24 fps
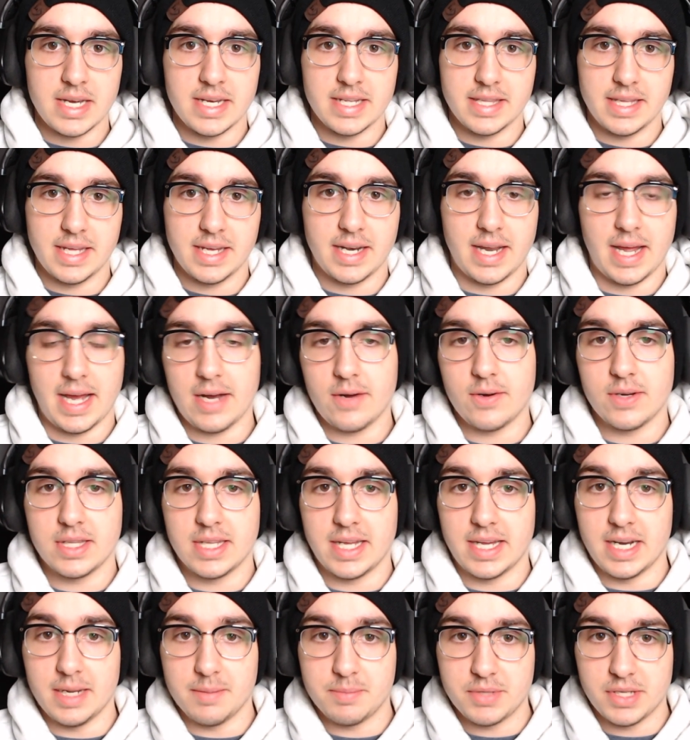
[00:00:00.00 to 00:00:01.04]
then how it led
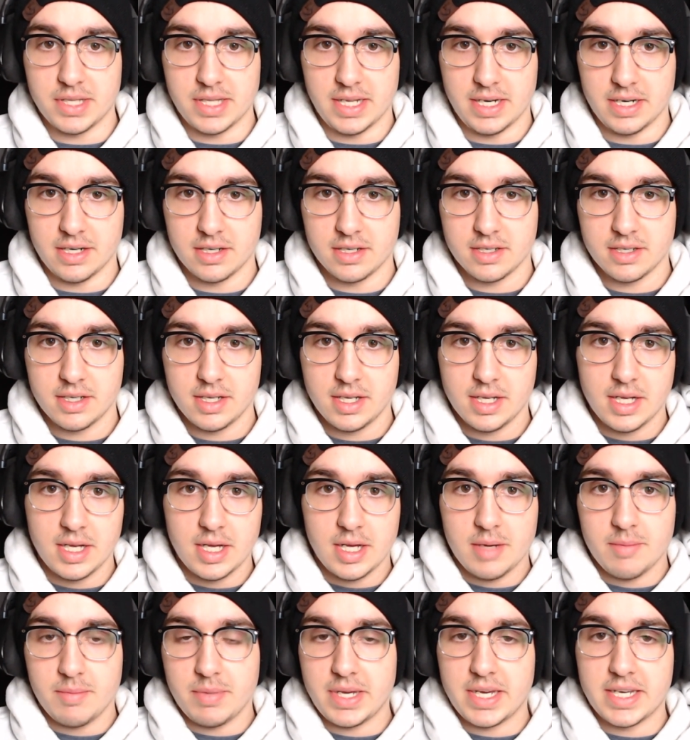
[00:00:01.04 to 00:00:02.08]
up to there,
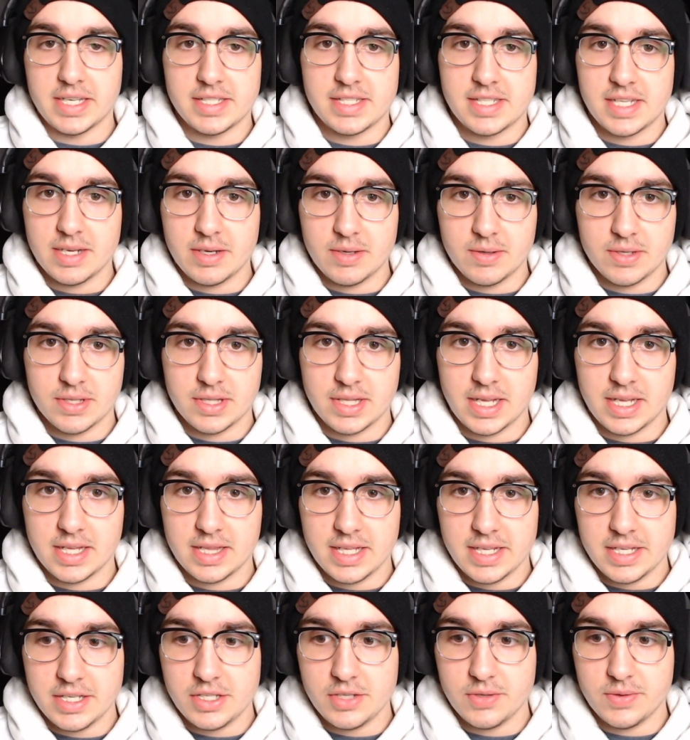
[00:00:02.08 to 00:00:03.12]
because they
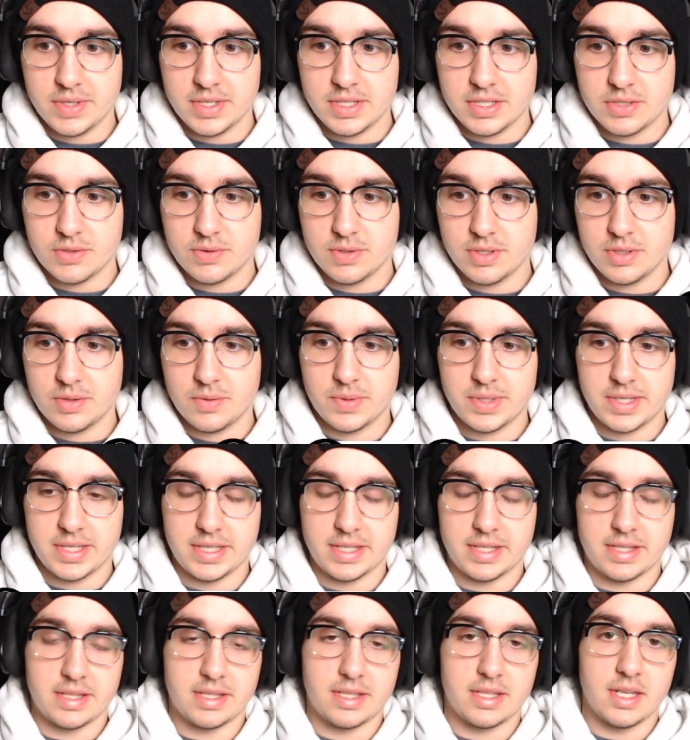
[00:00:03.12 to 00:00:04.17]
lead you into it
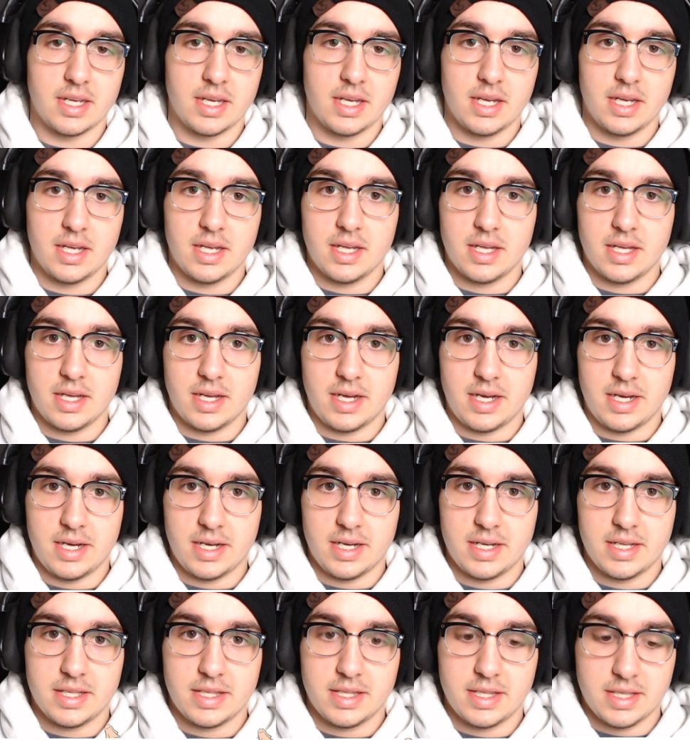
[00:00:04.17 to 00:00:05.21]
with
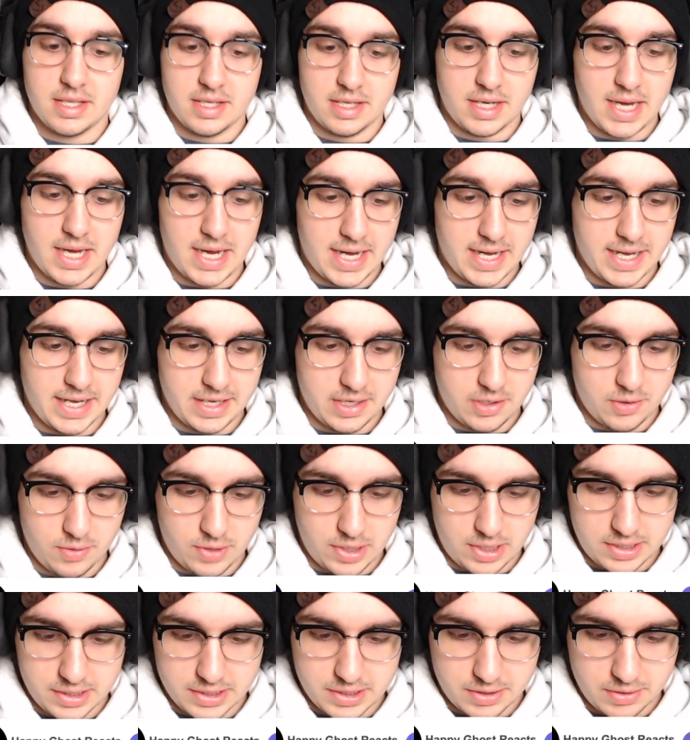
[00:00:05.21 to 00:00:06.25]
the guy who I
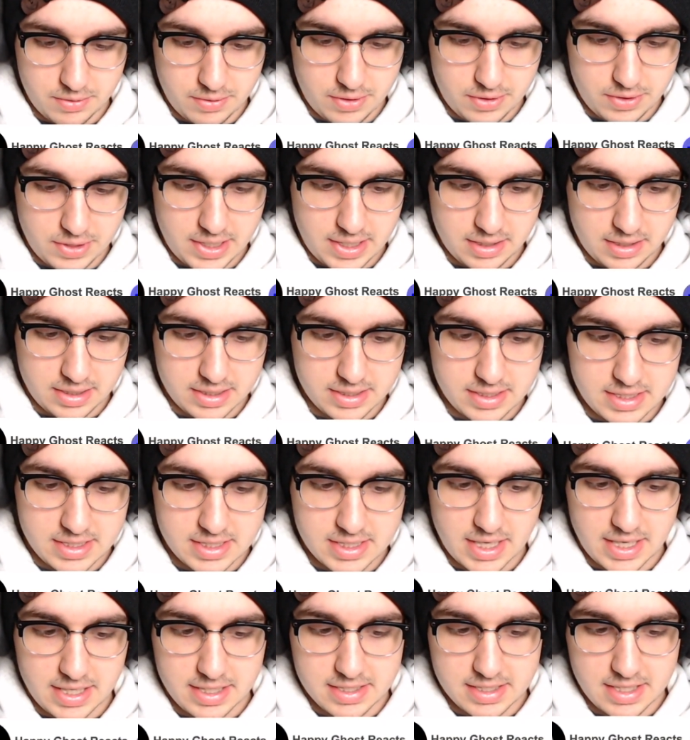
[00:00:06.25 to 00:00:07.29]
also wrote down because he
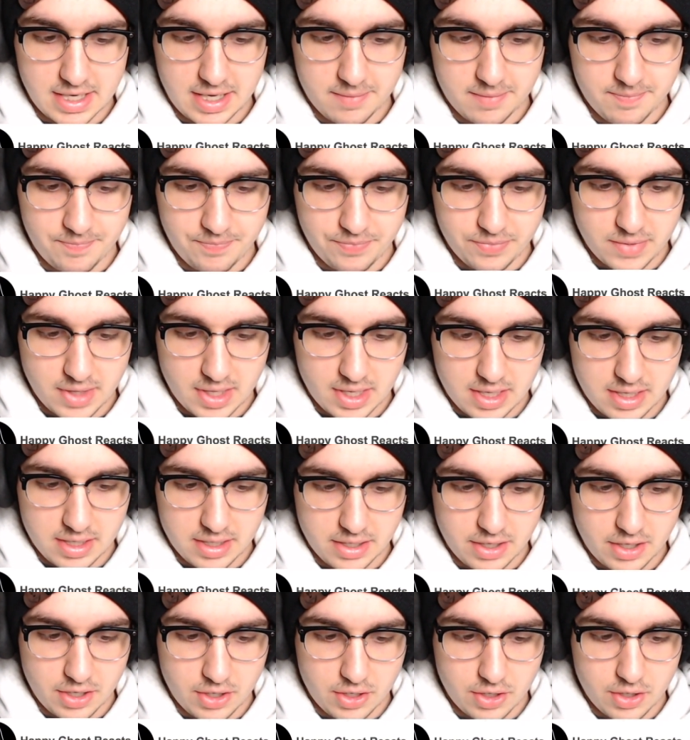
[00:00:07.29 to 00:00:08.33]
said his name,
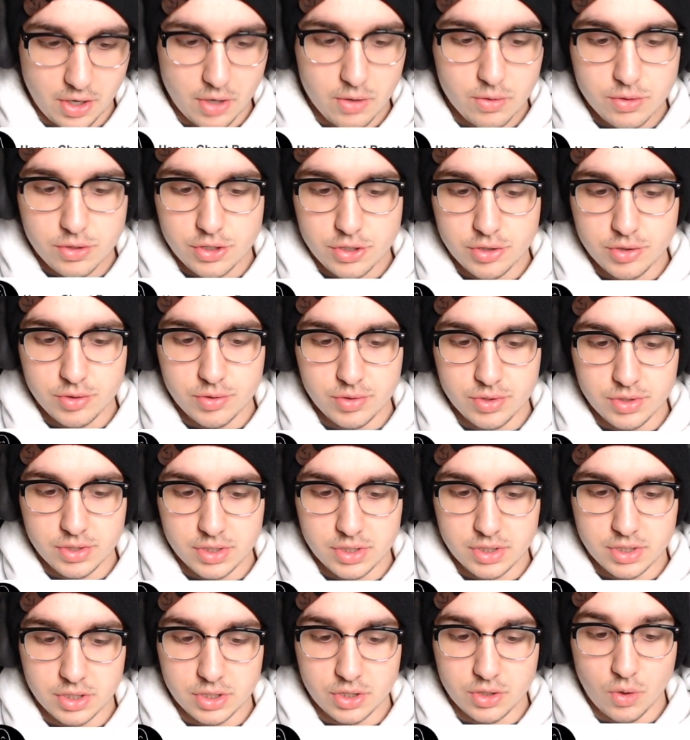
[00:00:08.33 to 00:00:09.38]
Goju
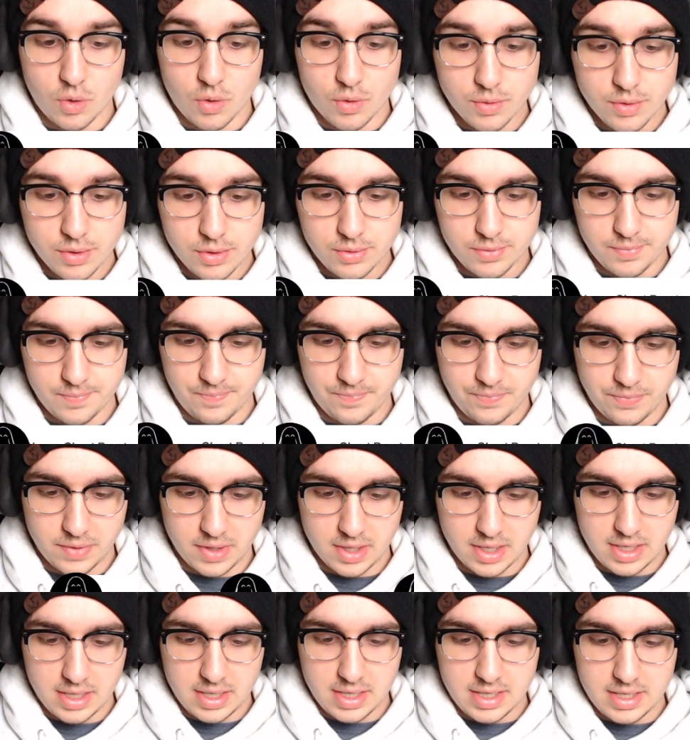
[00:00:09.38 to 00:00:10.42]
Satoru.
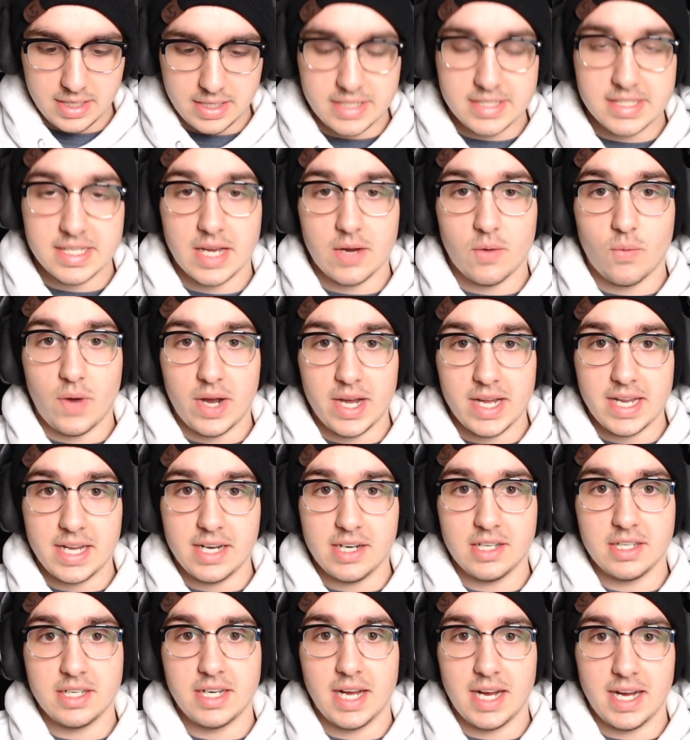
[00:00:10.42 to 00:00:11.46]
He's that
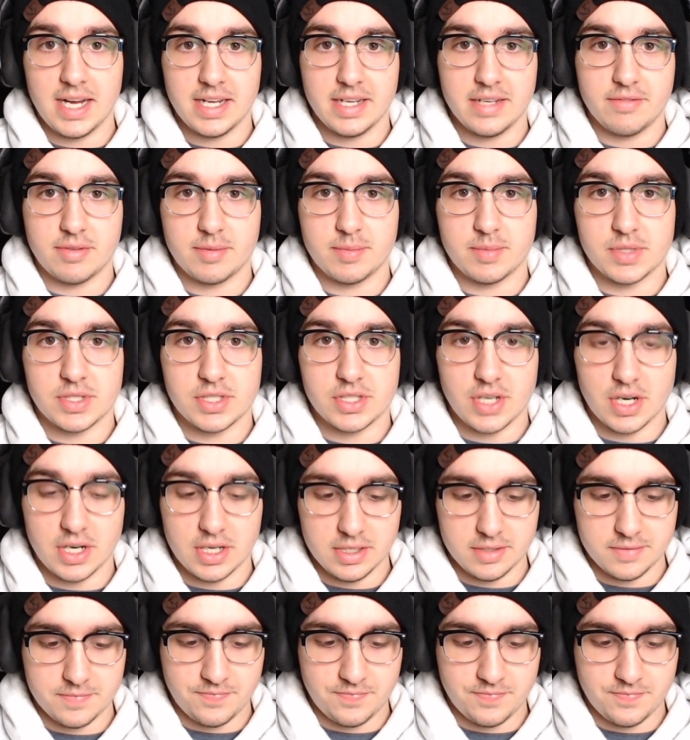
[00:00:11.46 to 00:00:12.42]
white-haired guy from the start,